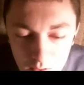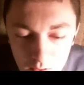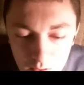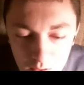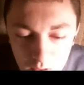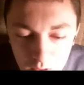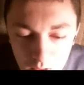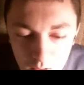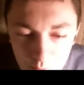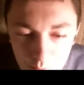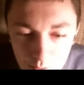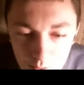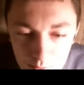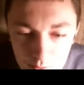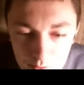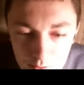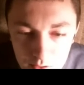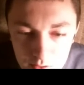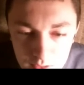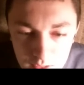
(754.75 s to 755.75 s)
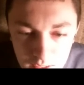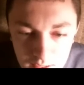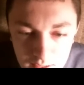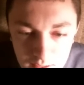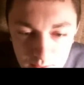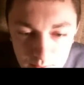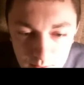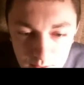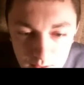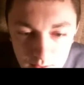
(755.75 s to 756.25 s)
Uh,
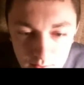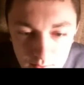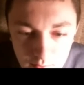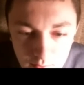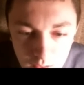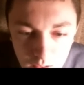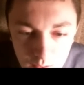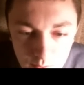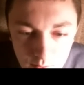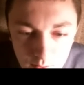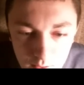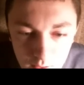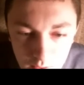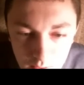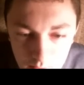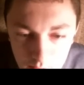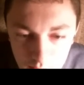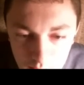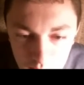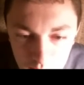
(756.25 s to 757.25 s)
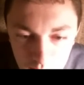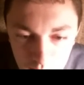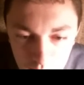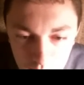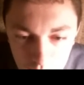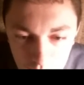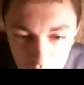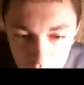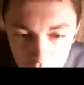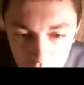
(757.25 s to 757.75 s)
biblioteca means library, I think.
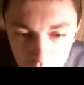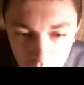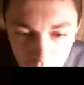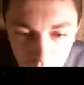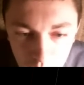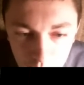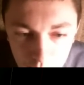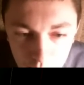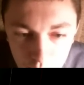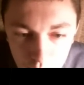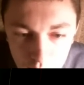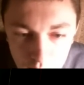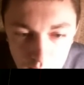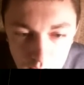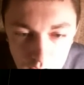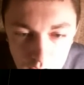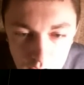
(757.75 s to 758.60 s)
I'm pretty